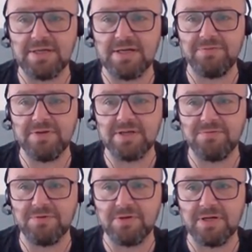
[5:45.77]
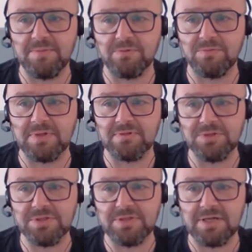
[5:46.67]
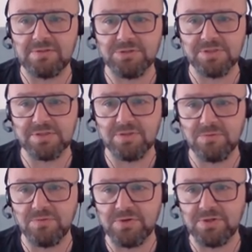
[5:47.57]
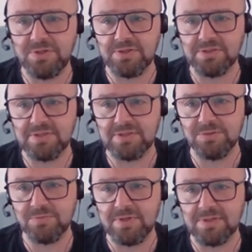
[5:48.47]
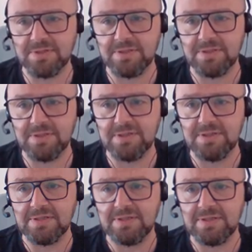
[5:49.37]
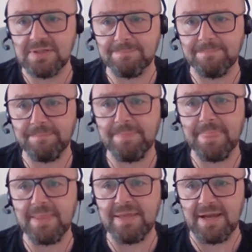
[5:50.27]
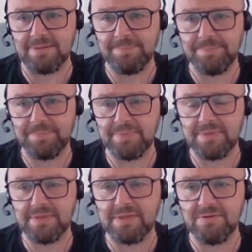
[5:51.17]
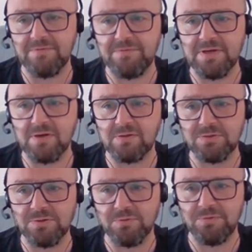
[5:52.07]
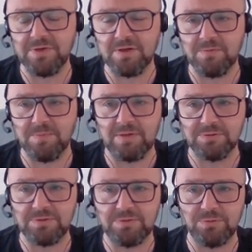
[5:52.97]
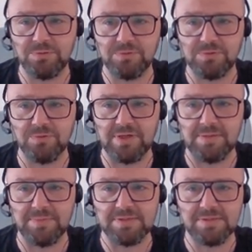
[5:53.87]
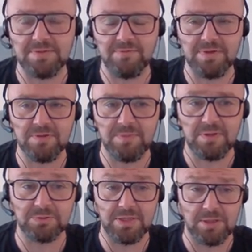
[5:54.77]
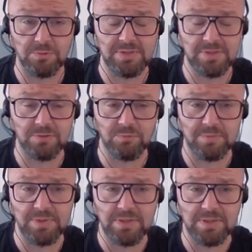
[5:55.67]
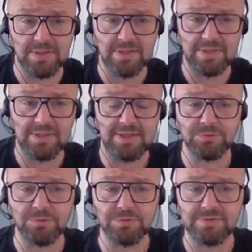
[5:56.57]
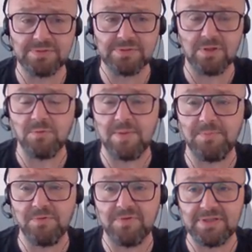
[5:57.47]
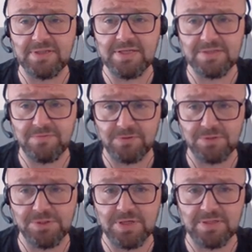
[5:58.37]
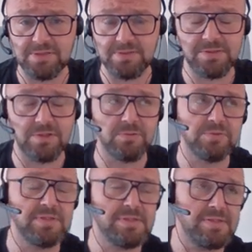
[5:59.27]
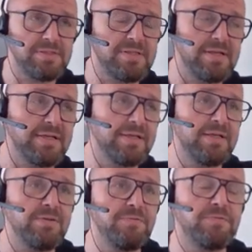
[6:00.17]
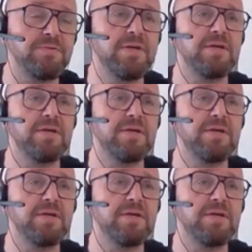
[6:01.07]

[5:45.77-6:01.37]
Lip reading: I think I forgot about one question. I'll just go over here. There's one. Yeah. Think about two elements. Think about how easy it will be to come up with ideas for this channel. So this is like if